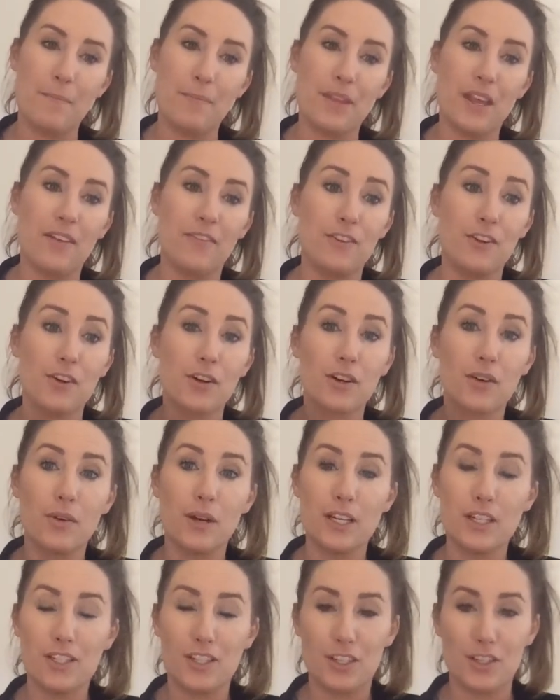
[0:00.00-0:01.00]
If you're
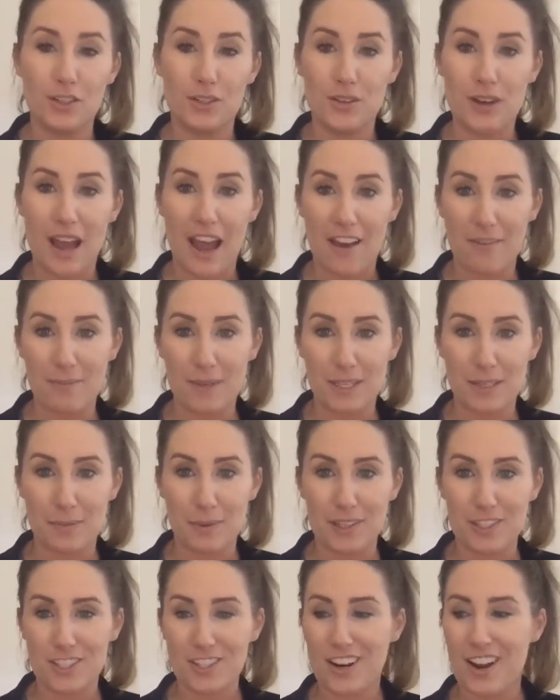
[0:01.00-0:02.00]
going to have me
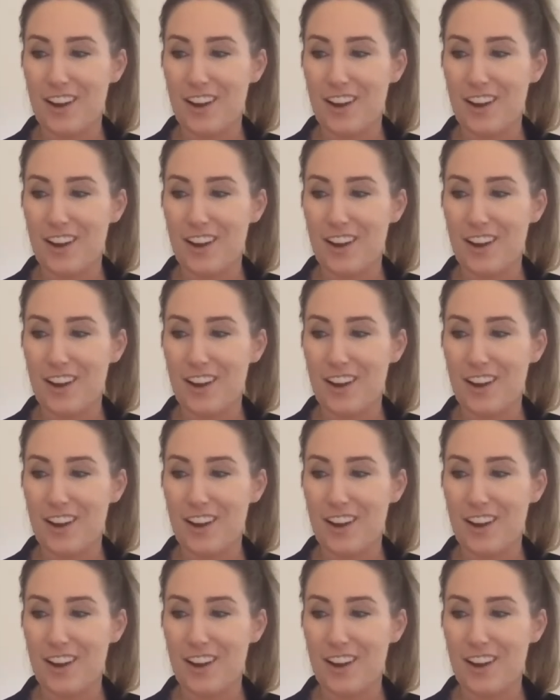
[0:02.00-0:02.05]
sponsor,